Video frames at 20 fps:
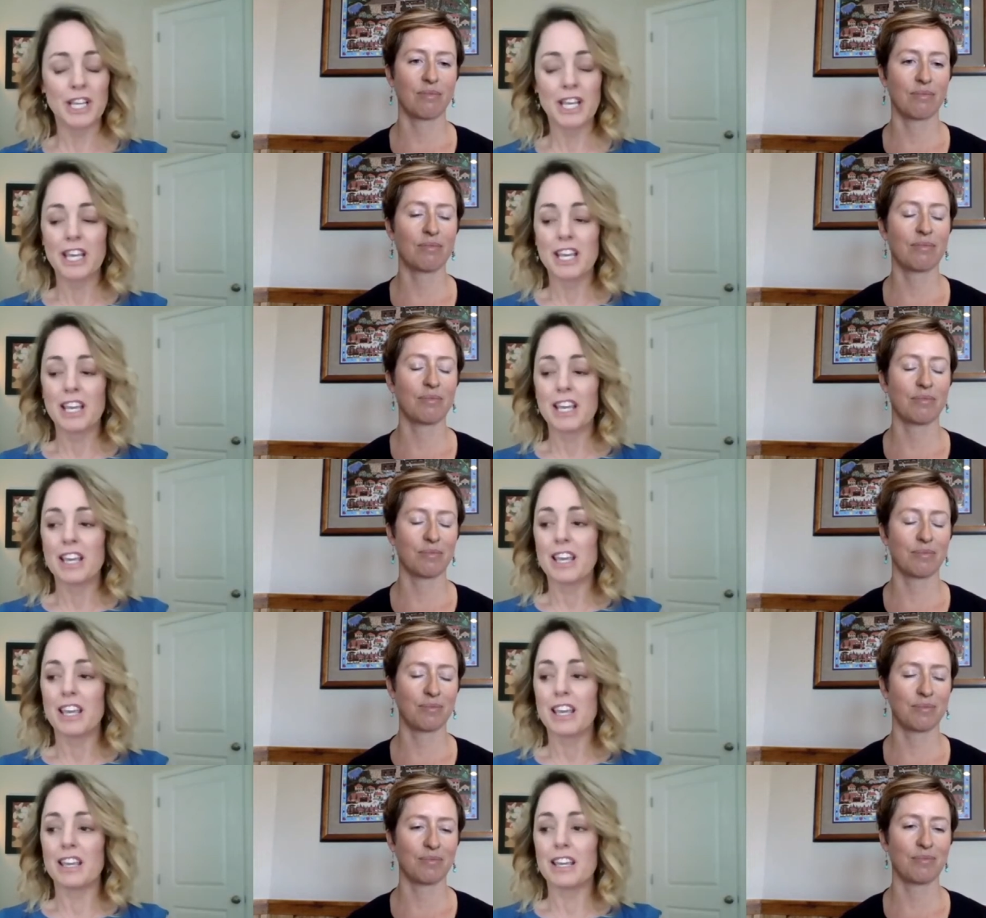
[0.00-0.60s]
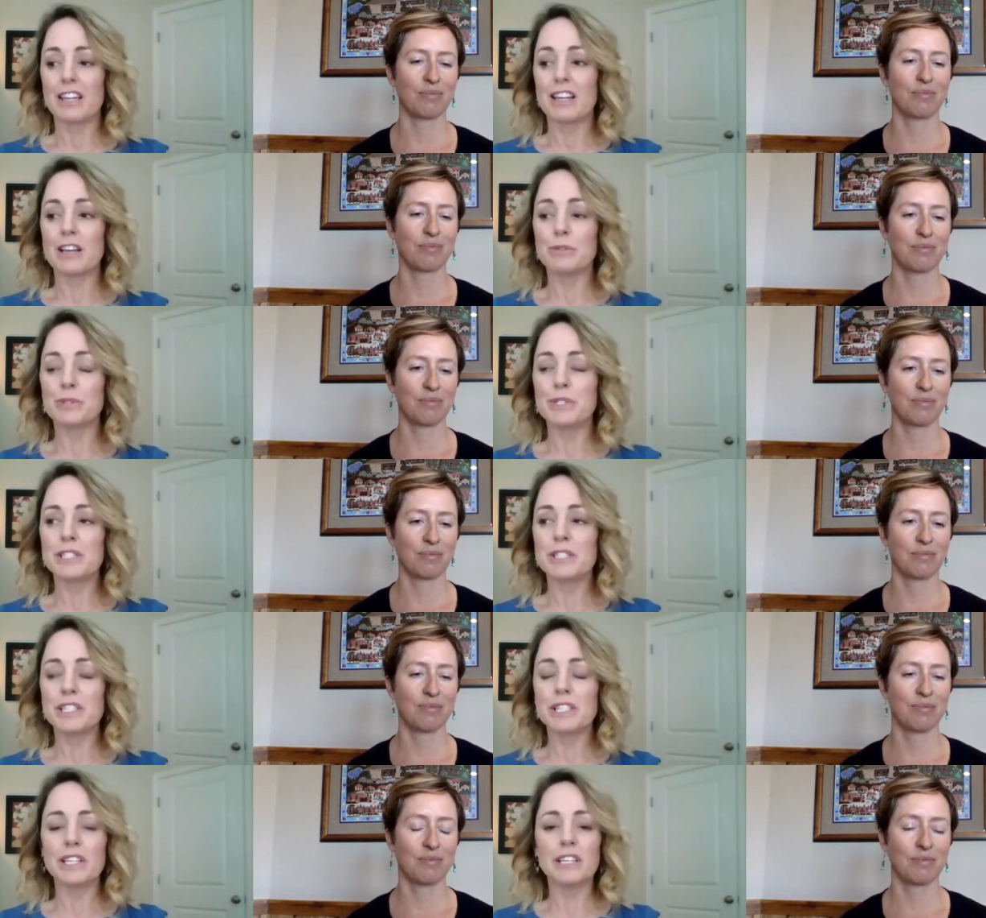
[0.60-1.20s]
Speaker 1: Mm-hmm. And I
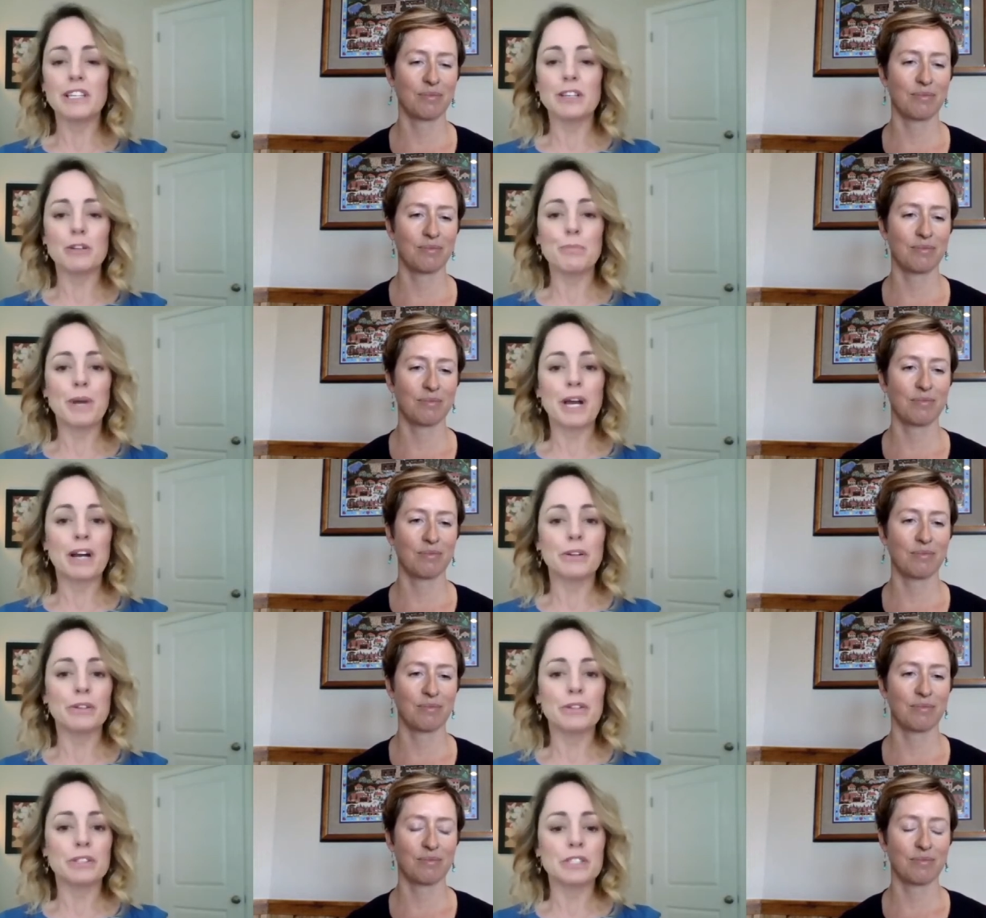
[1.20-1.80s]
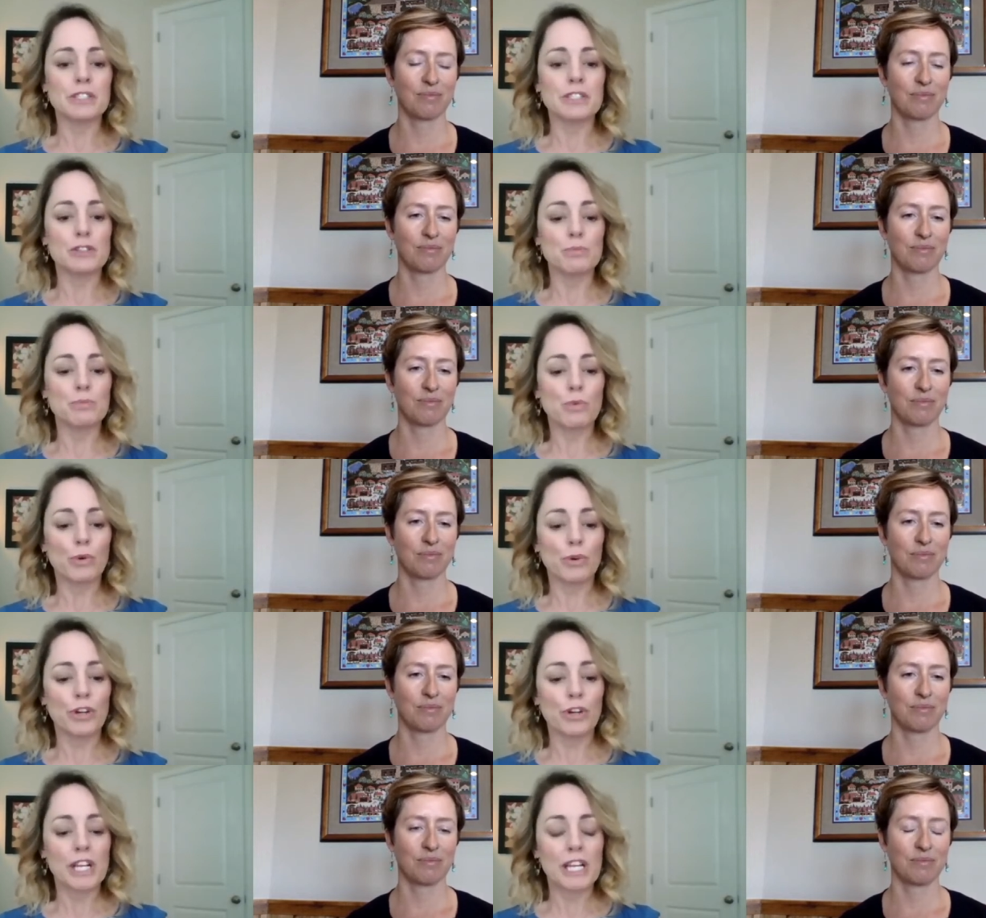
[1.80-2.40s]
was thinking about this
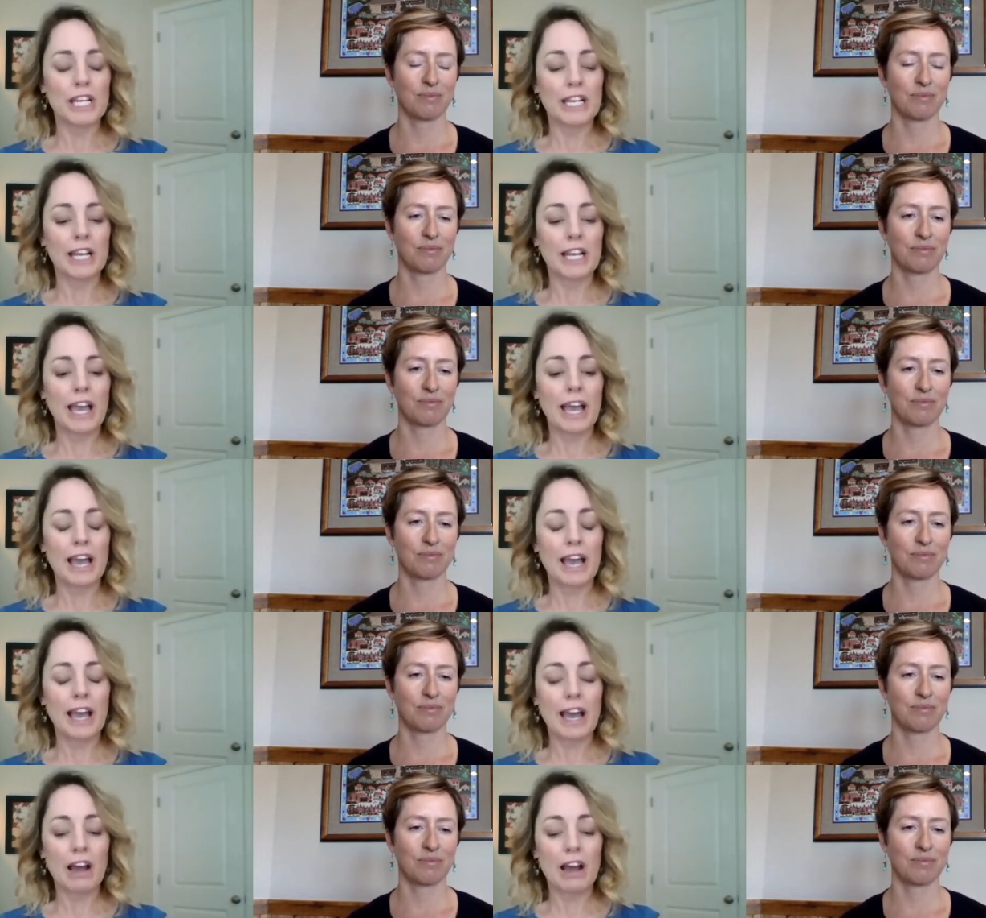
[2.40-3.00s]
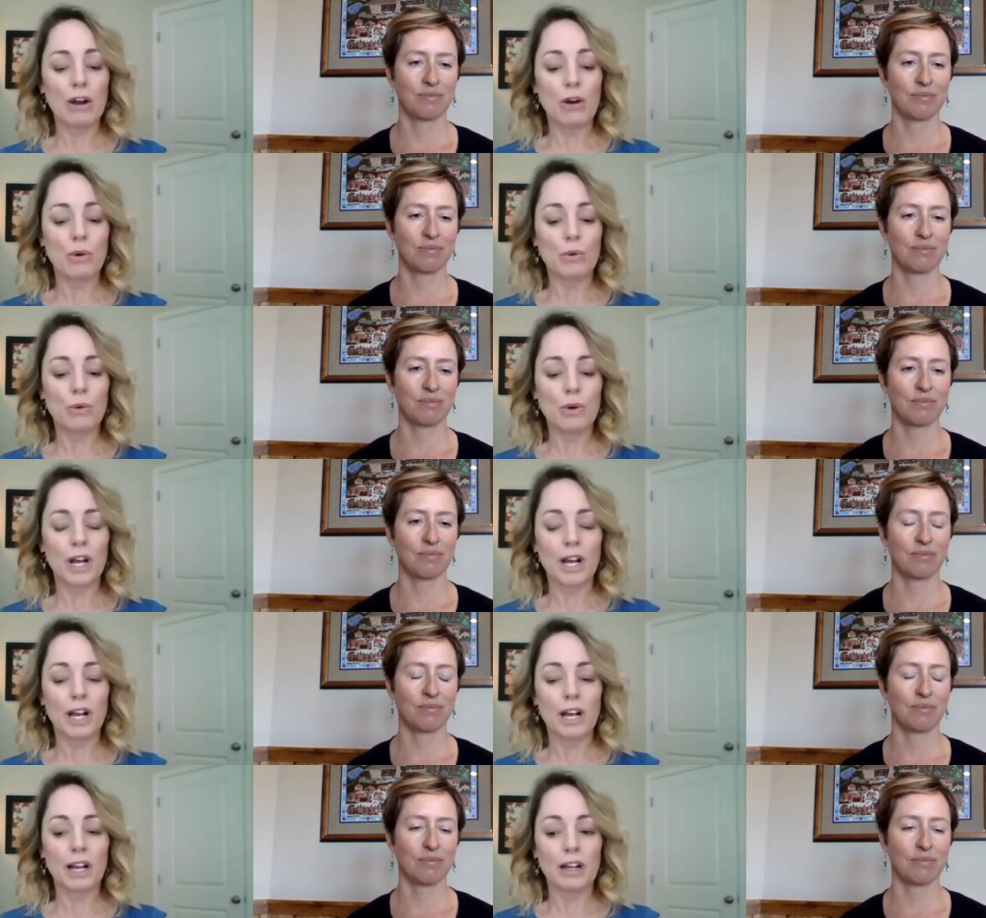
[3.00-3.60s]
morning how
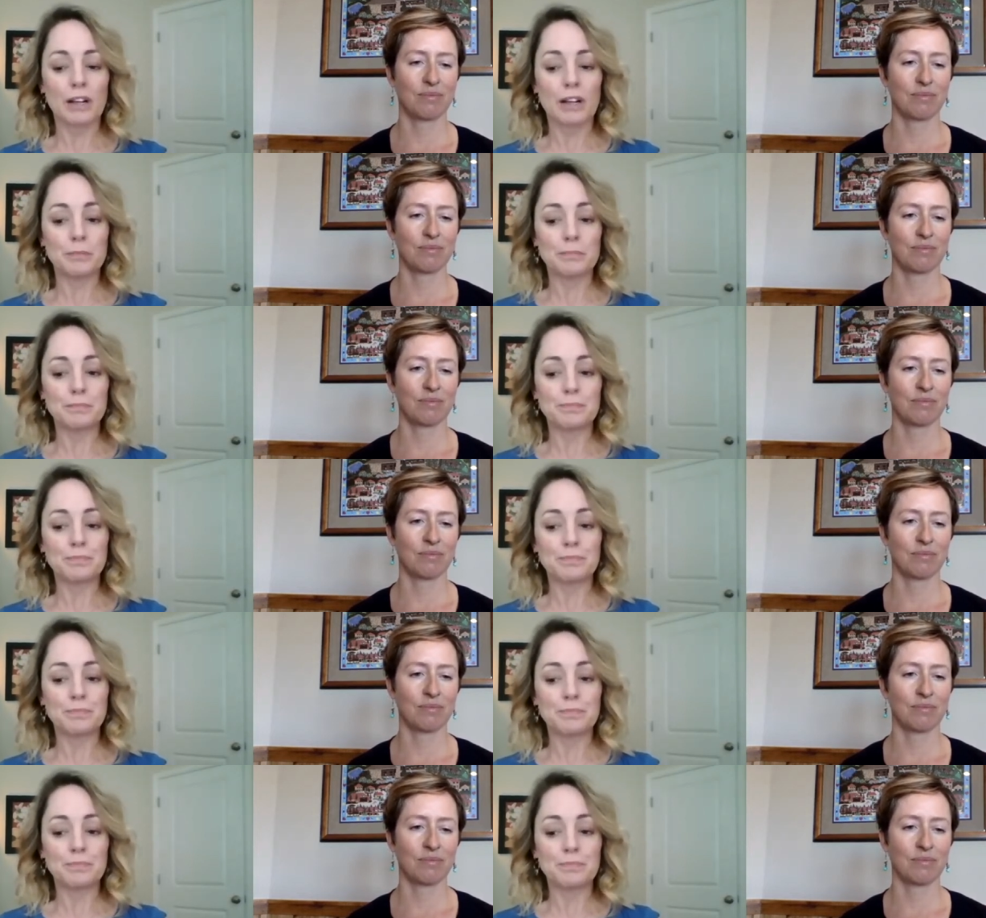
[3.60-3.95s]
um,